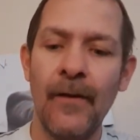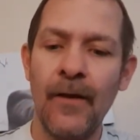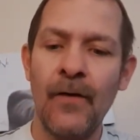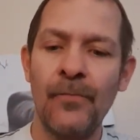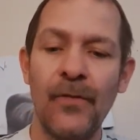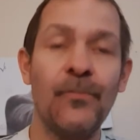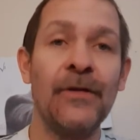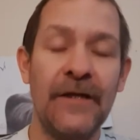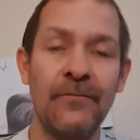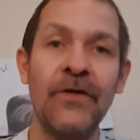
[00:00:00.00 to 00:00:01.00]
But
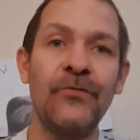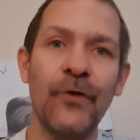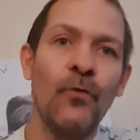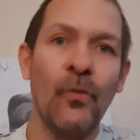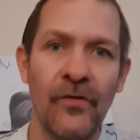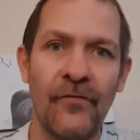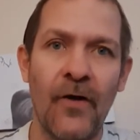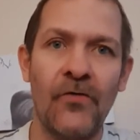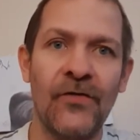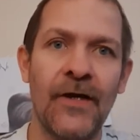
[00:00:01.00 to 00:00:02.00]
believe me, you don't want the
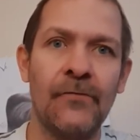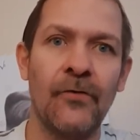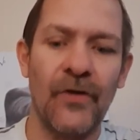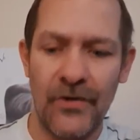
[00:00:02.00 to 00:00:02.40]
virus killer on,